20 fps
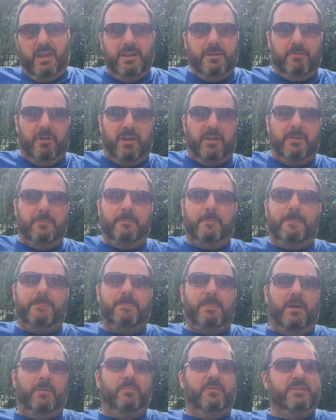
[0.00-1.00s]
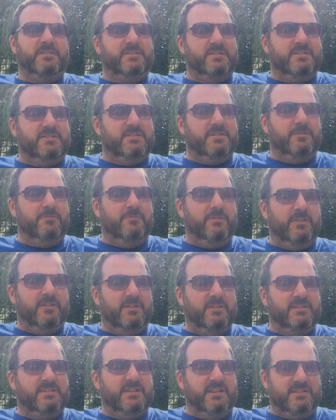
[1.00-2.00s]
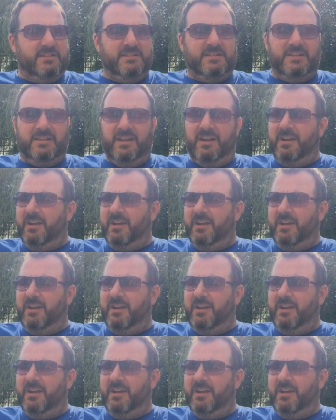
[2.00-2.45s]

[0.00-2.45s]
Anyway, that brings us to Saturday